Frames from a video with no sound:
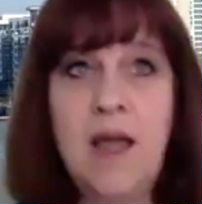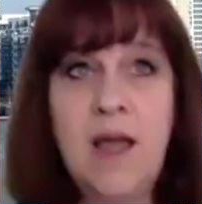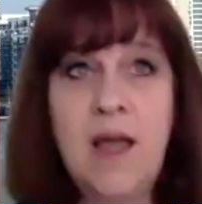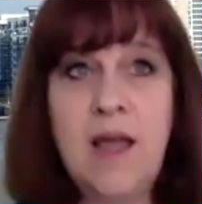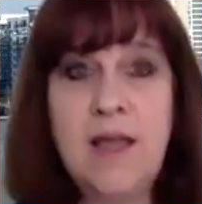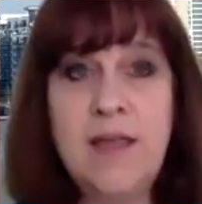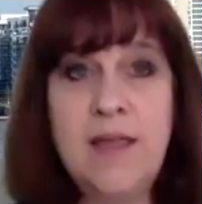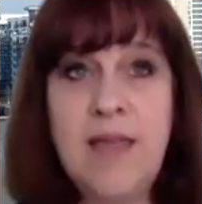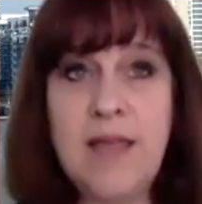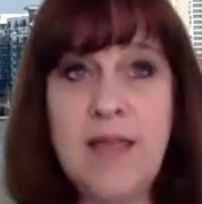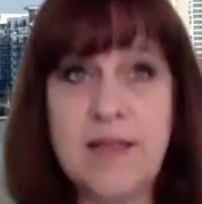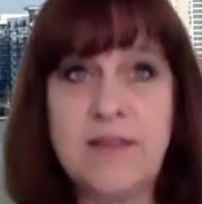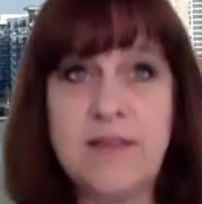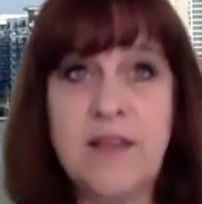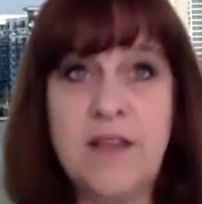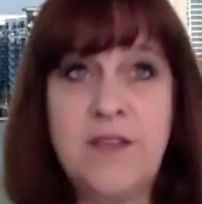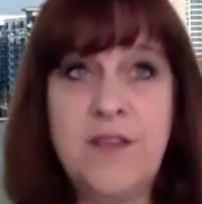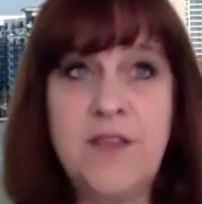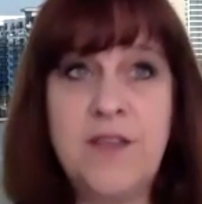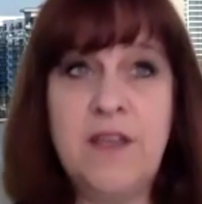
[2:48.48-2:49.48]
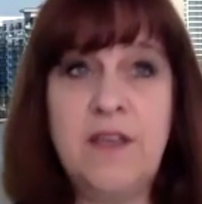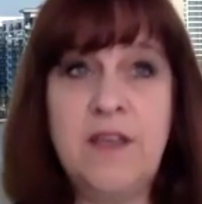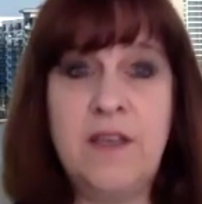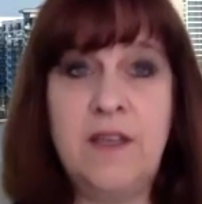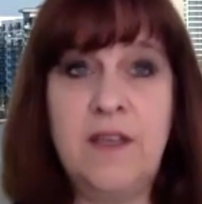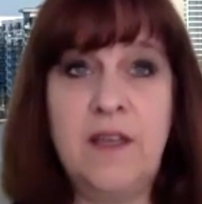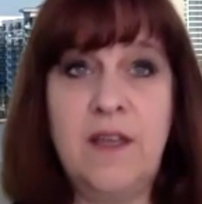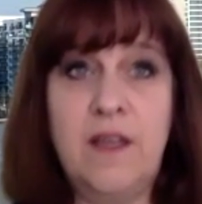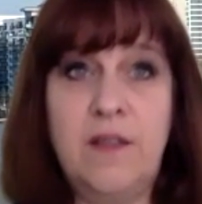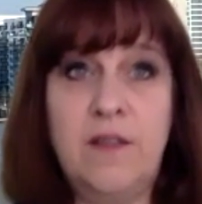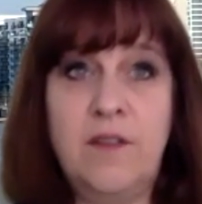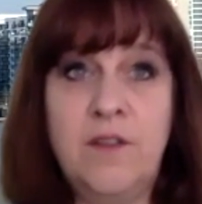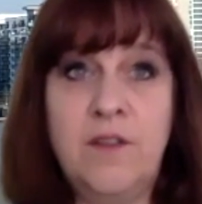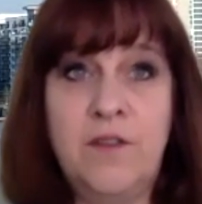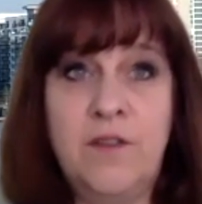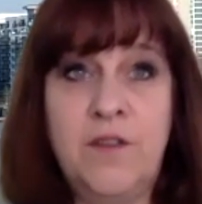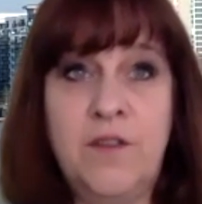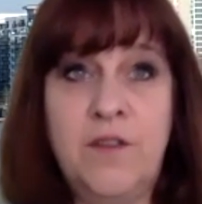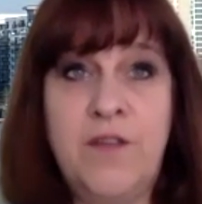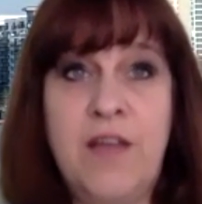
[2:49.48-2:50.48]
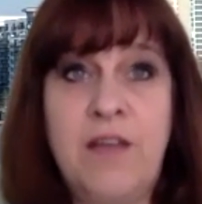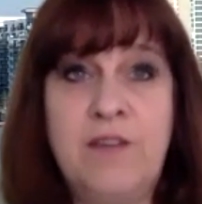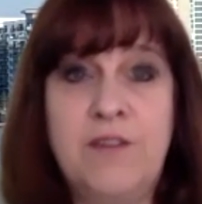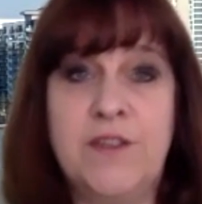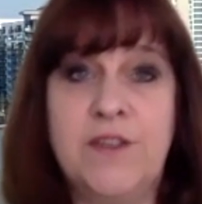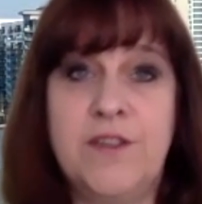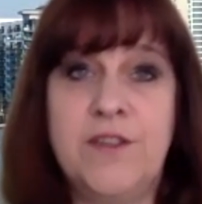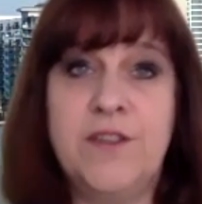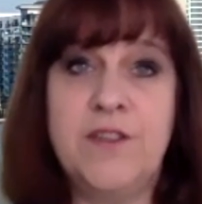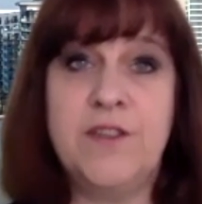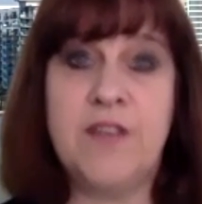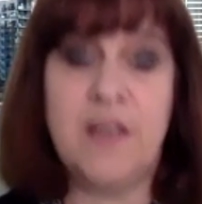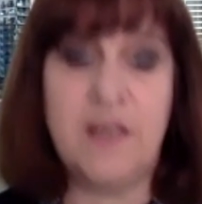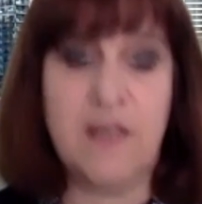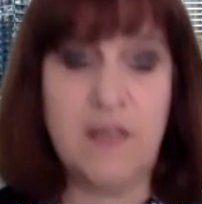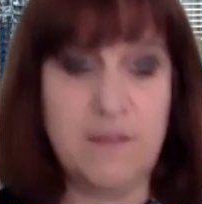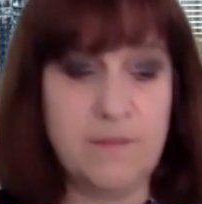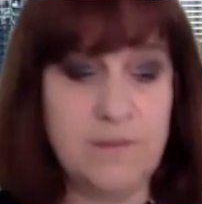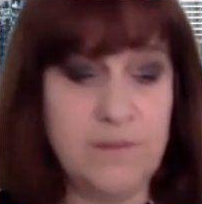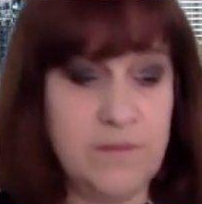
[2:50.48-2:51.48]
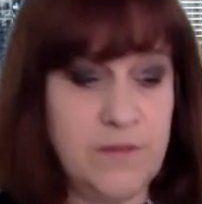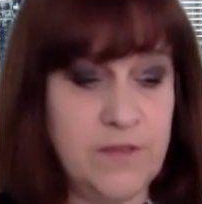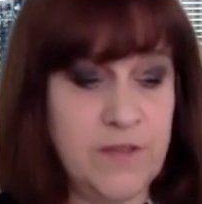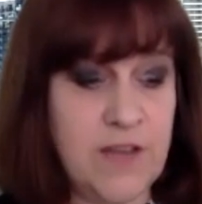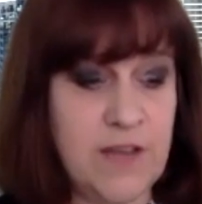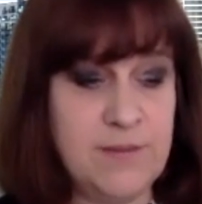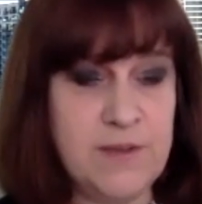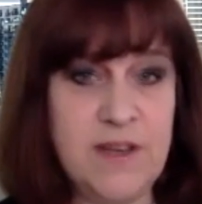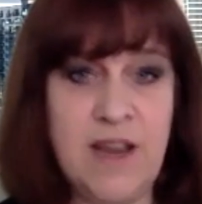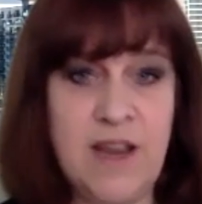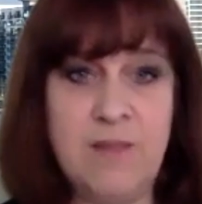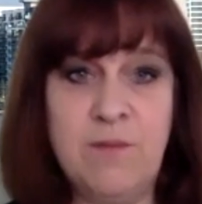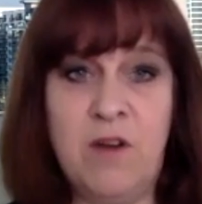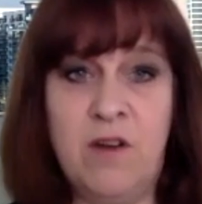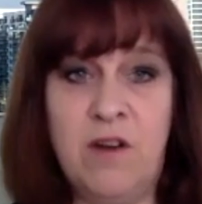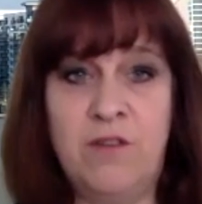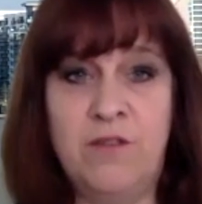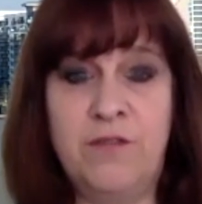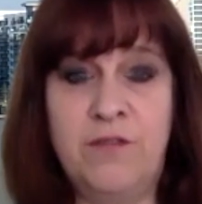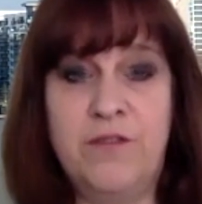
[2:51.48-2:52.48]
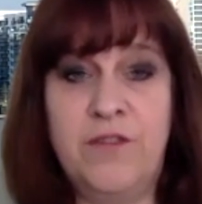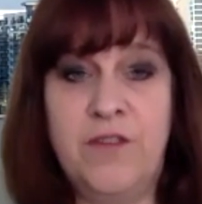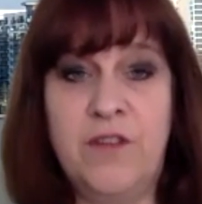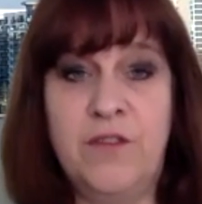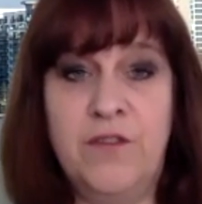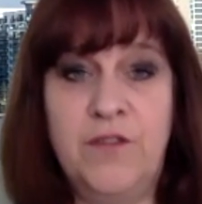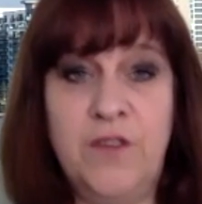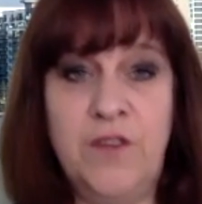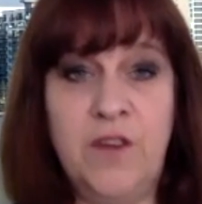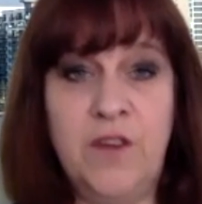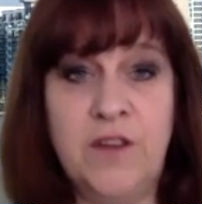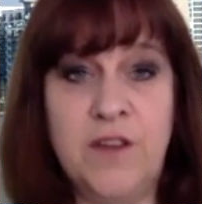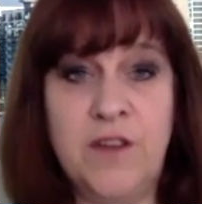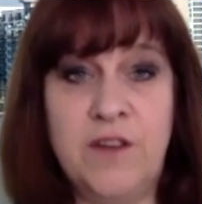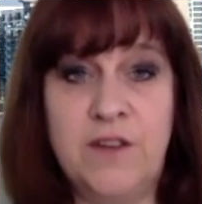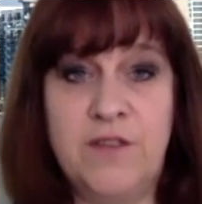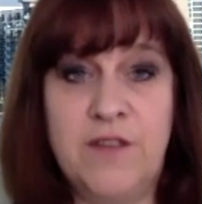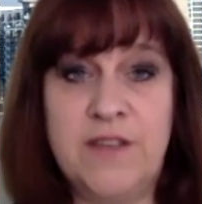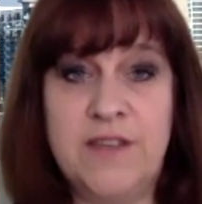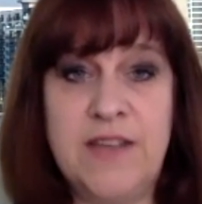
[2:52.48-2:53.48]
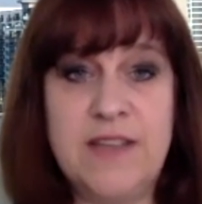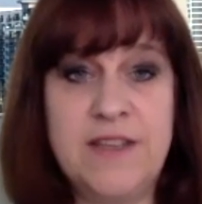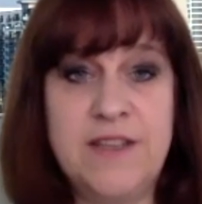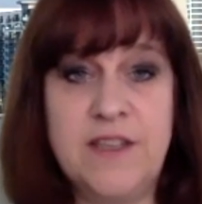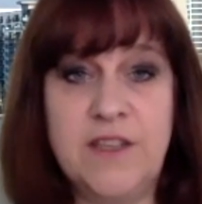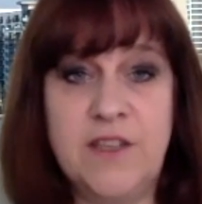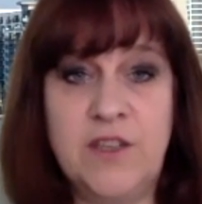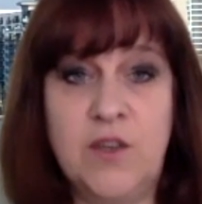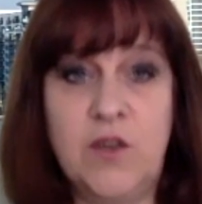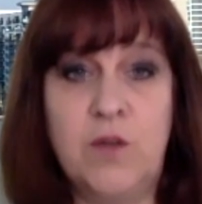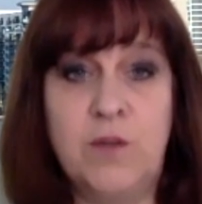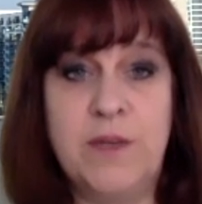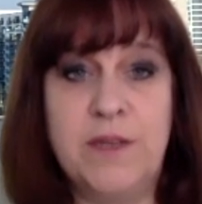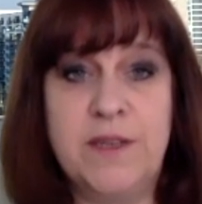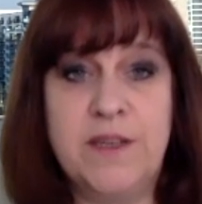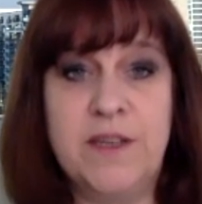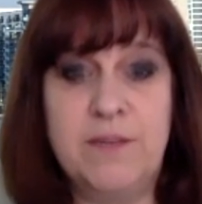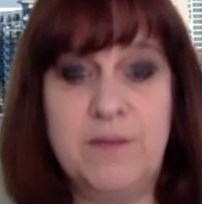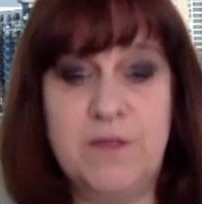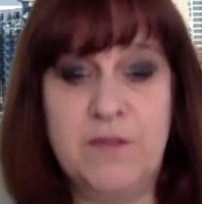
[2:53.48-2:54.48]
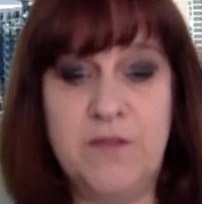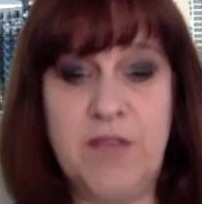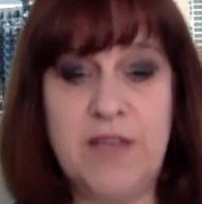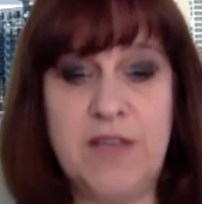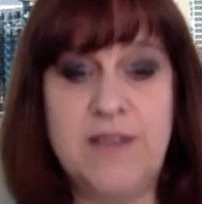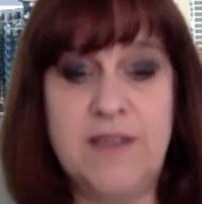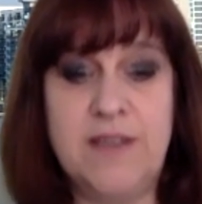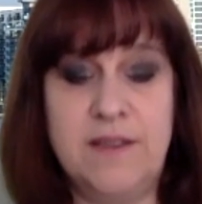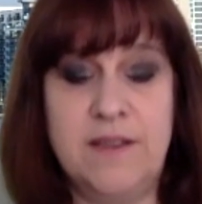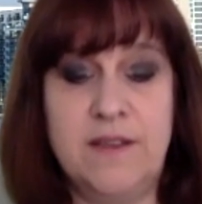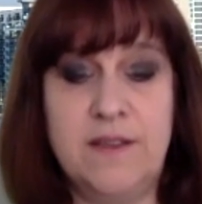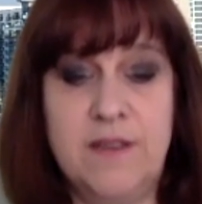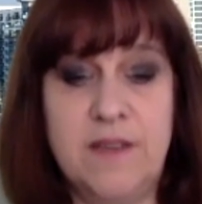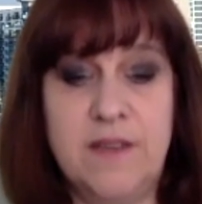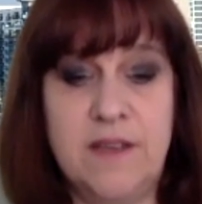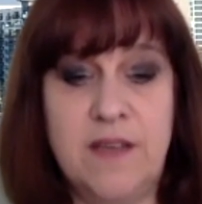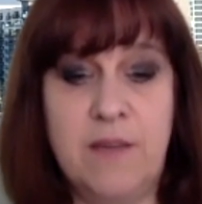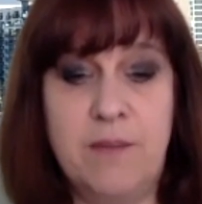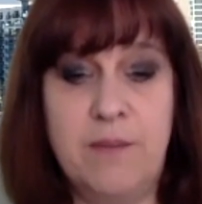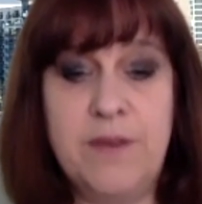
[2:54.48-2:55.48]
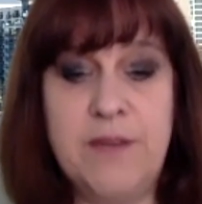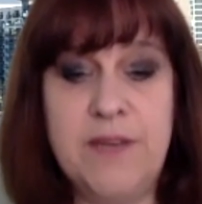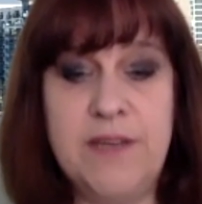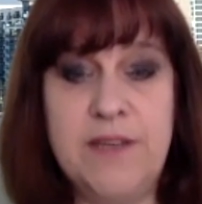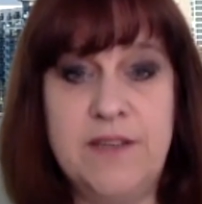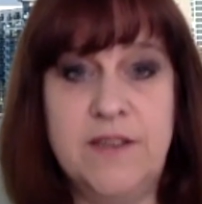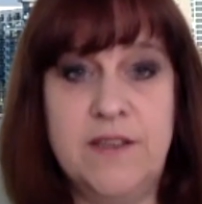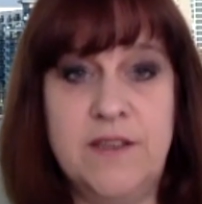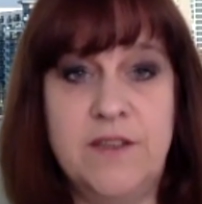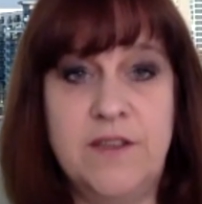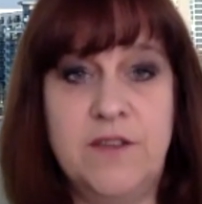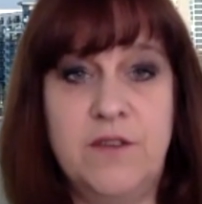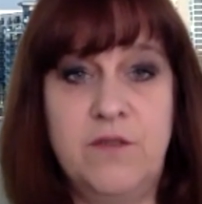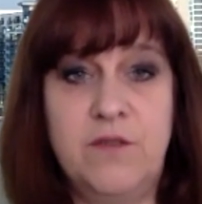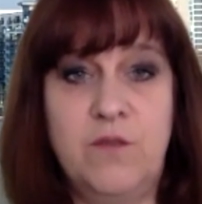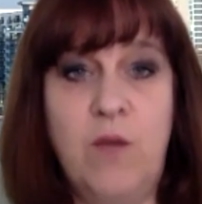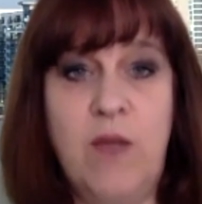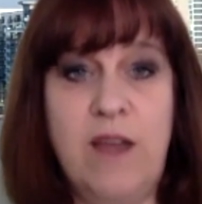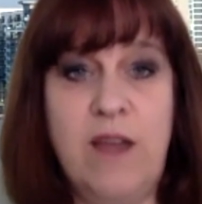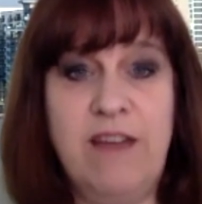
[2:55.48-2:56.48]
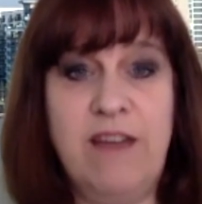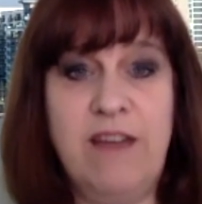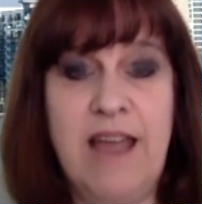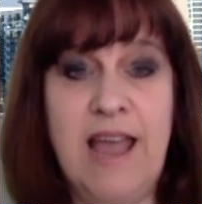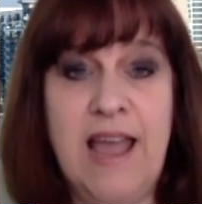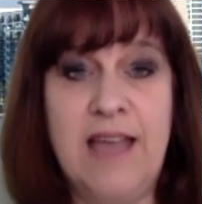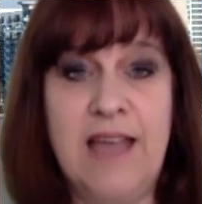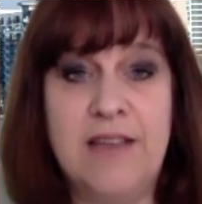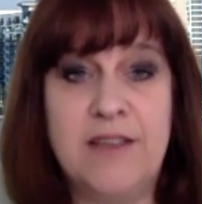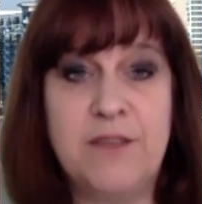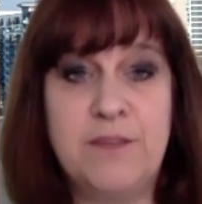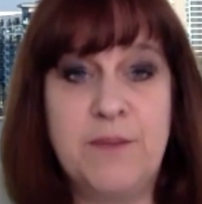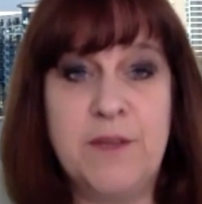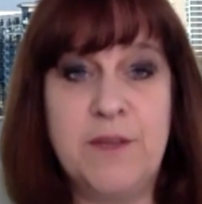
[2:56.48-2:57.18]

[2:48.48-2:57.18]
Yes, I think the founders, James and Amar, have you know, done a fantastic job in terms of getting the company to sort of where it has.